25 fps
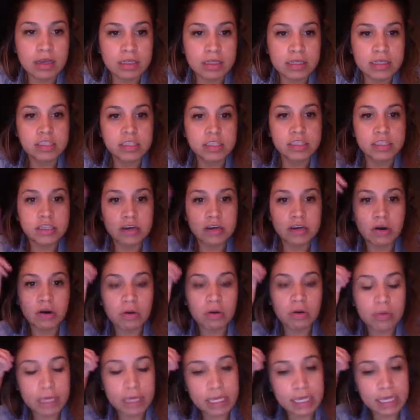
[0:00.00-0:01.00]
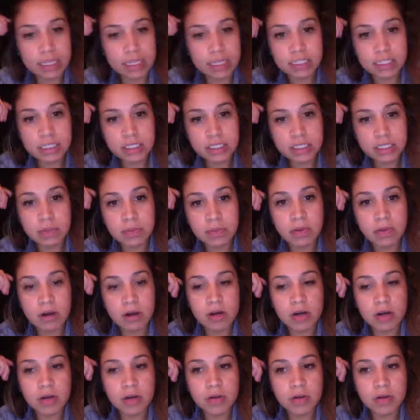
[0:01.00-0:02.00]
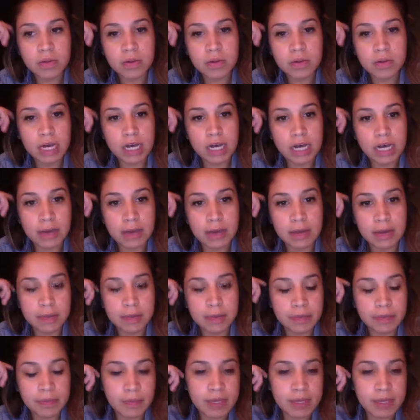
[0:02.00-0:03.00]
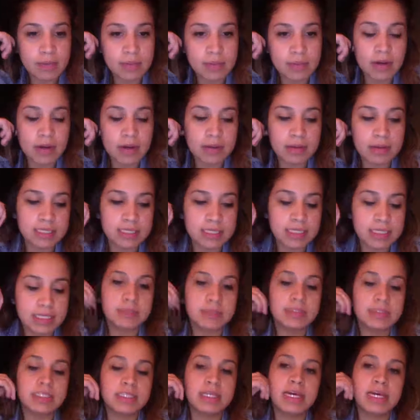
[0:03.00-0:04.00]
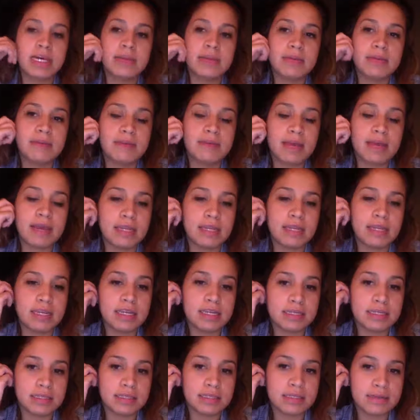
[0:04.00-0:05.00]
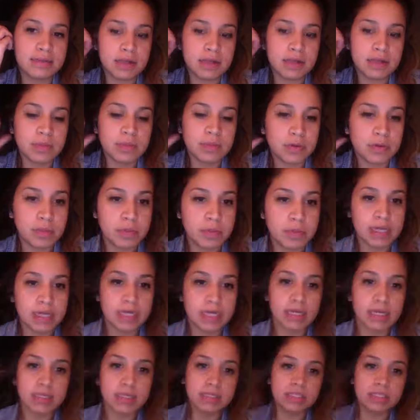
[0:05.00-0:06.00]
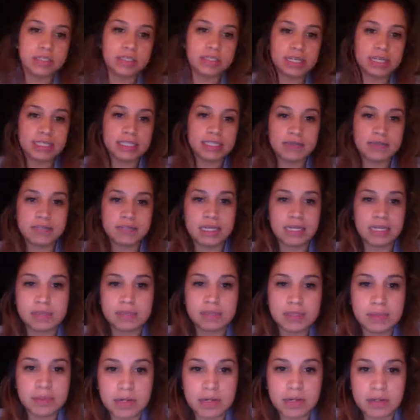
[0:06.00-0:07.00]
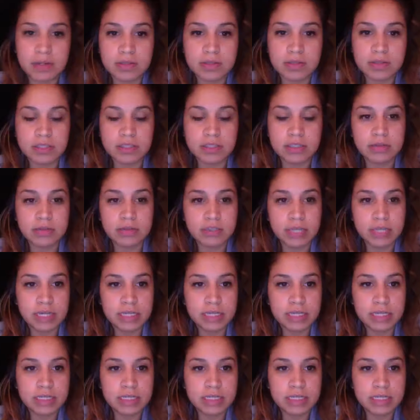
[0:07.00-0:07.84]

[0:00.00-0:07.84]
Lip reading: So either tomorrow, we can probably set up a time if Kennedy is available. But do you guys have time tomorrow to try to